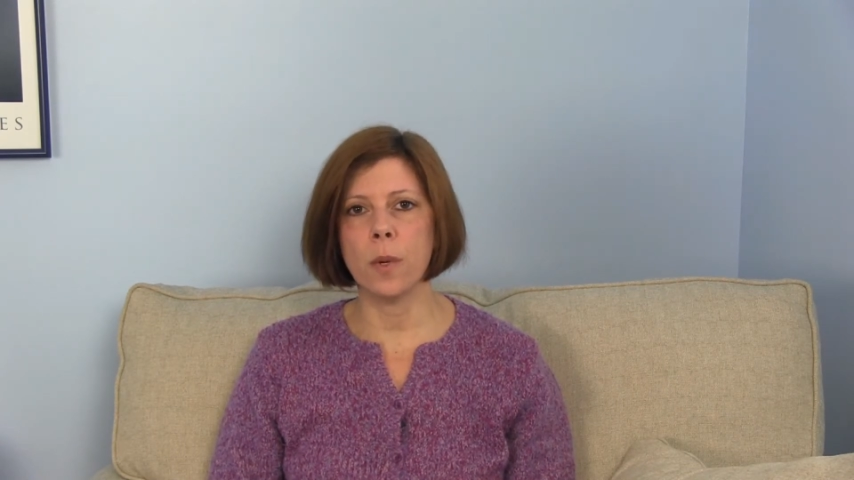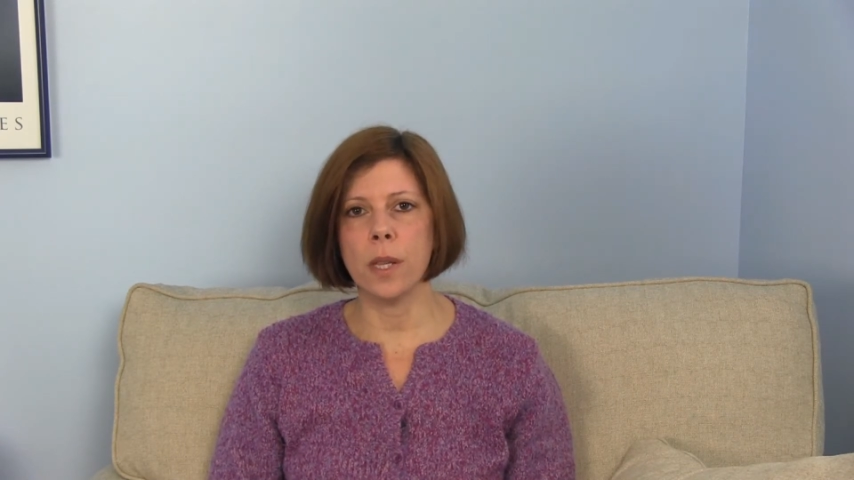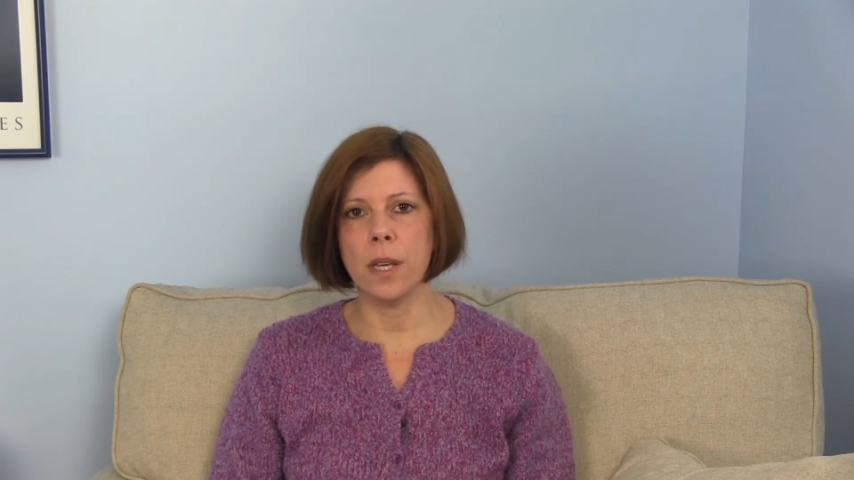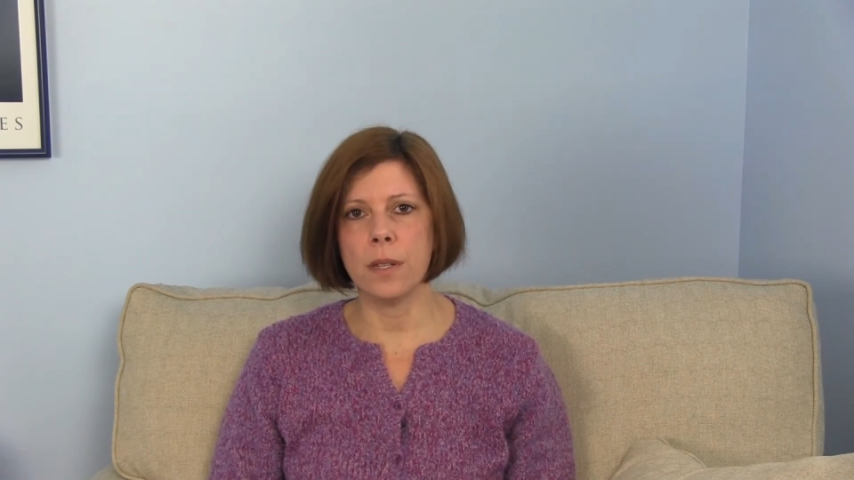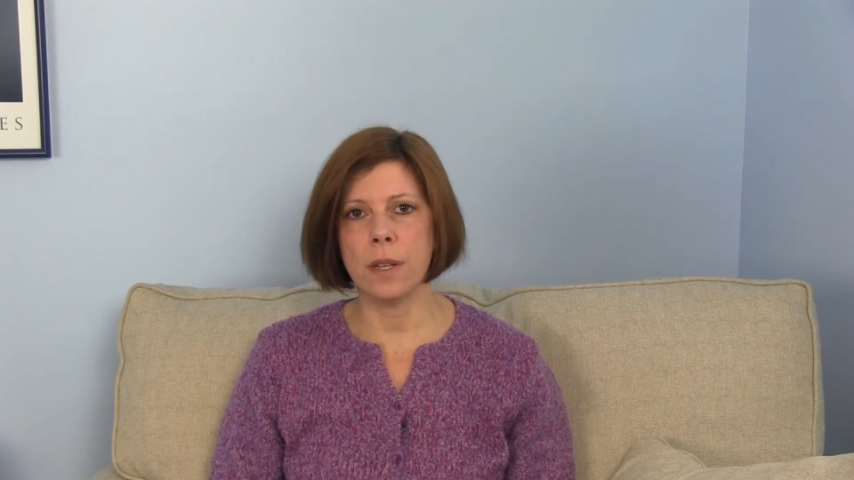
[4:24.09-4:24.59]

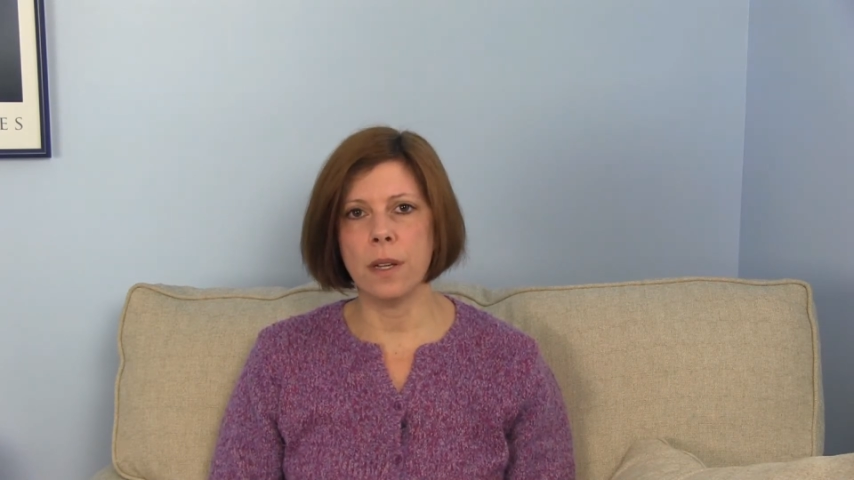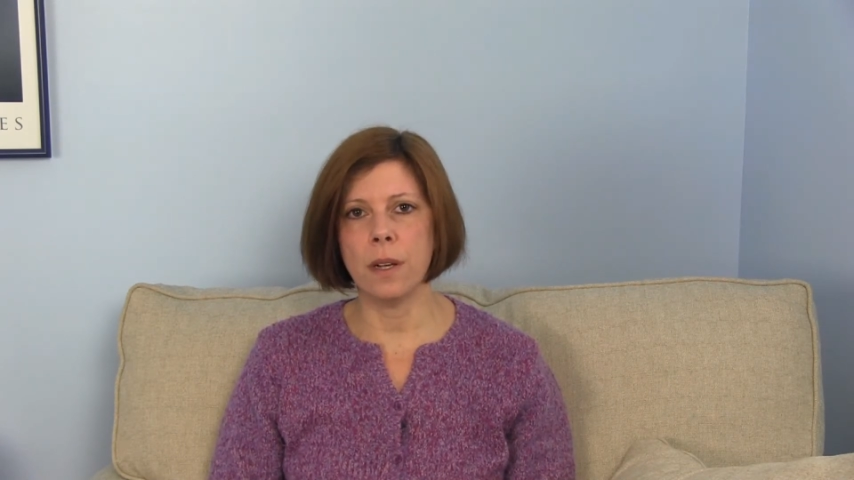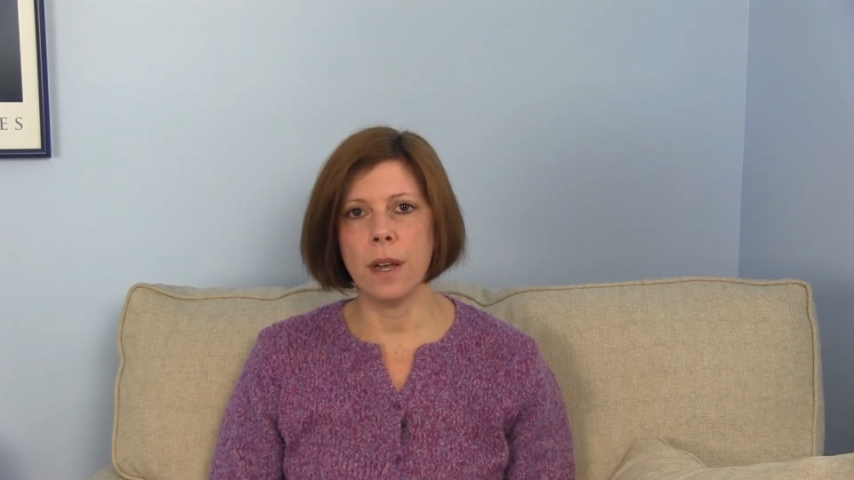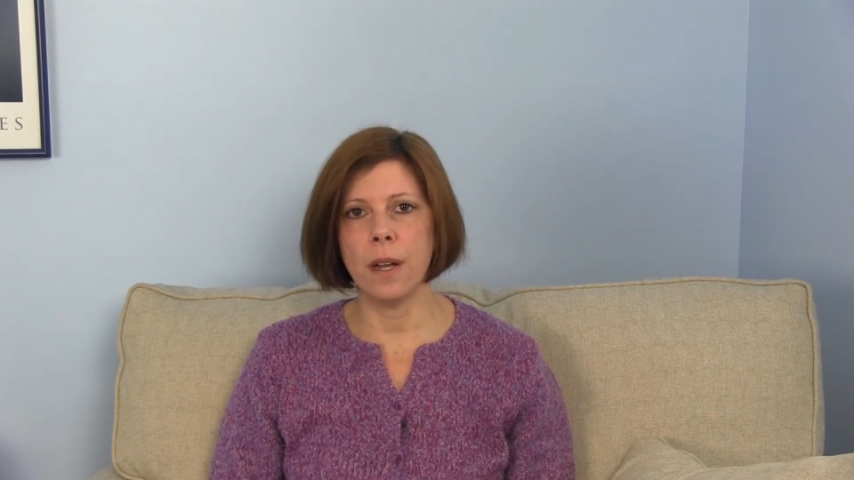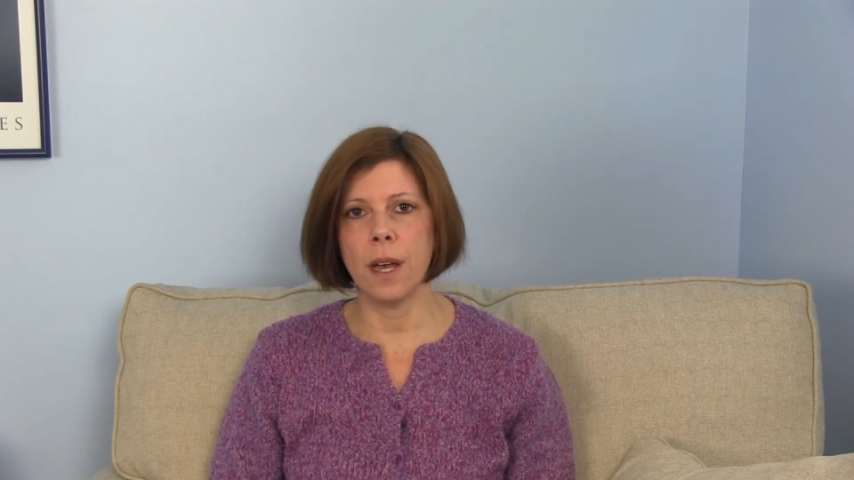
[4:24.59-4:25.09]
release it
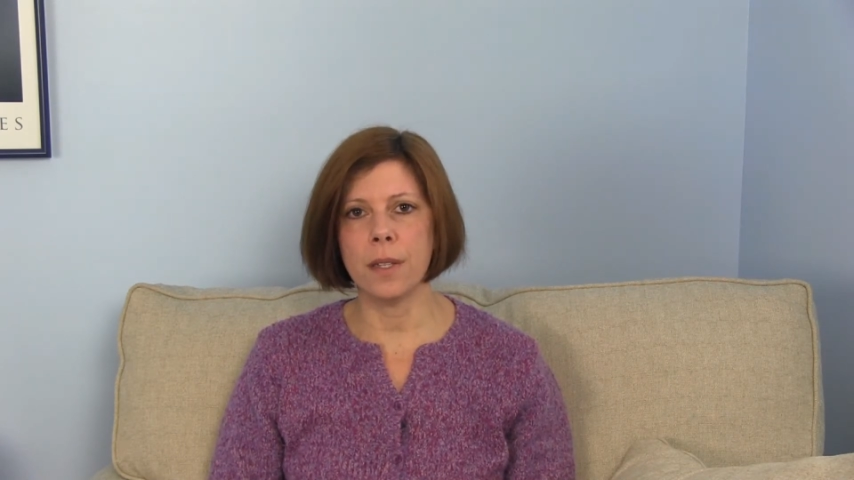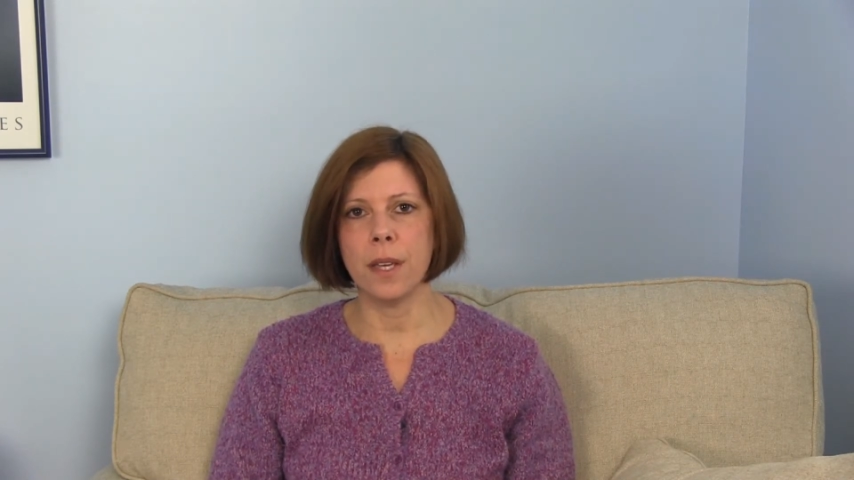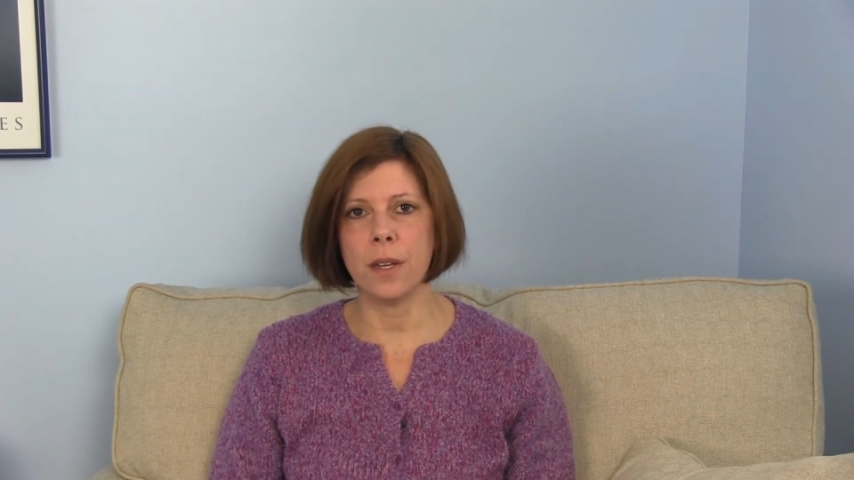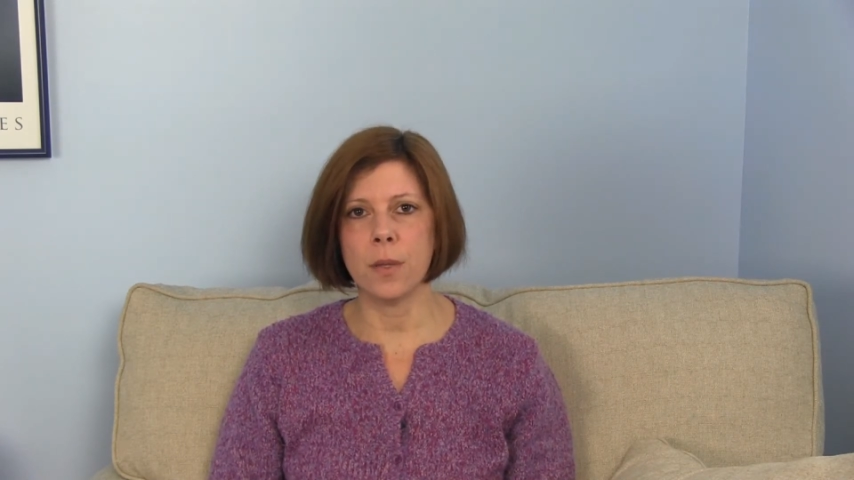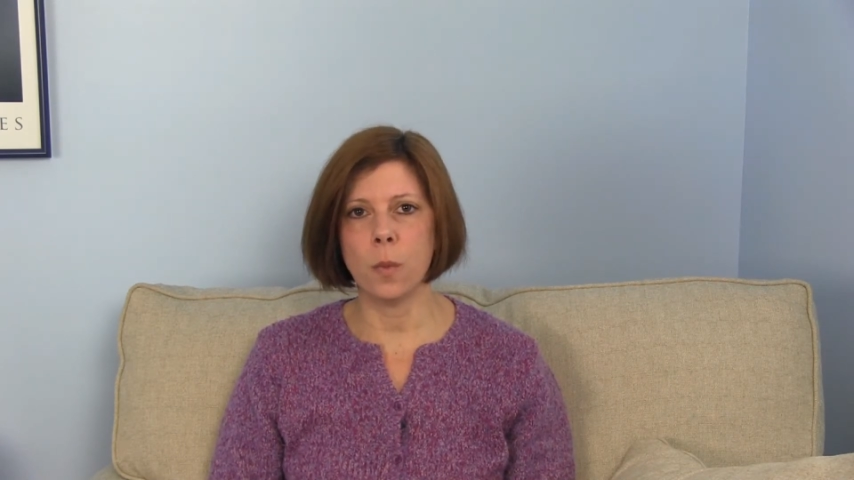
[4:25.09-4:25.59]
and not
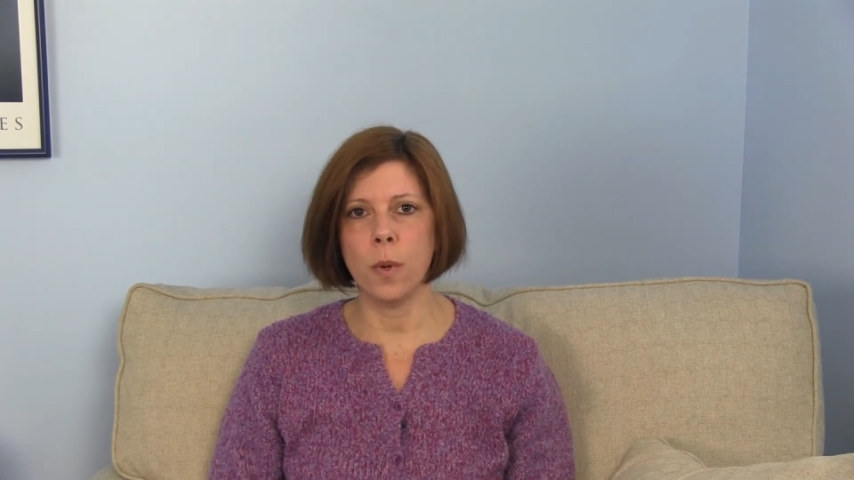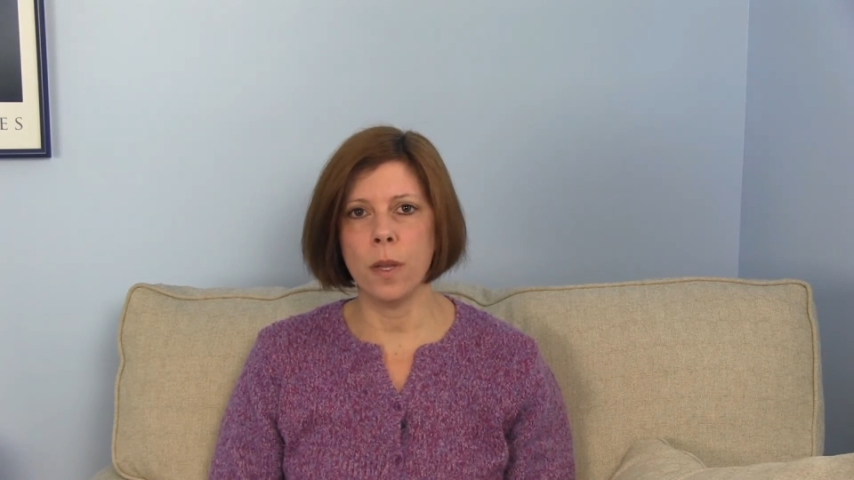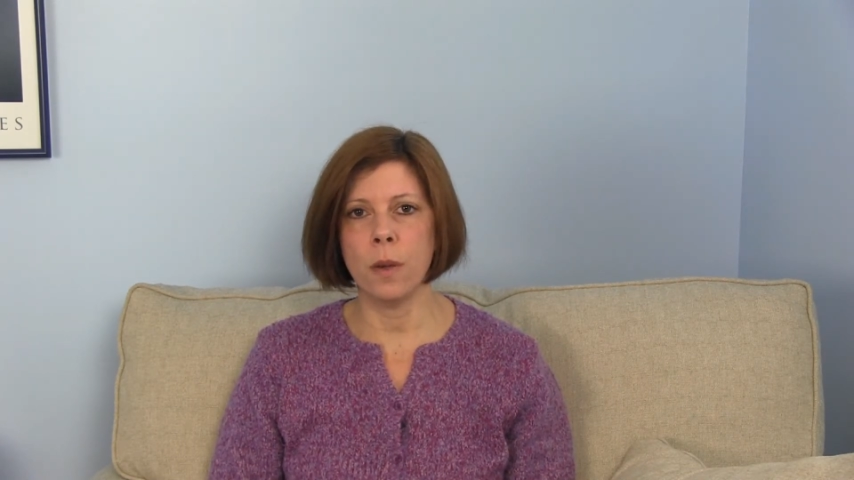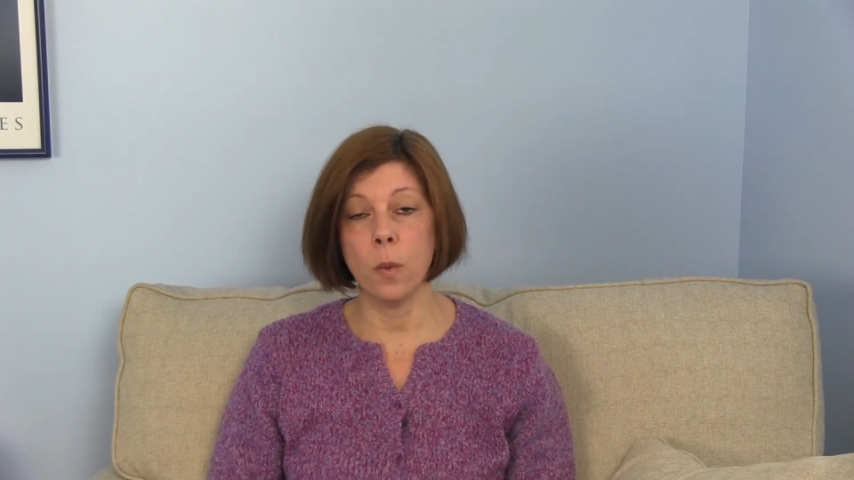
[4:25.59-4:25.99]
take us with,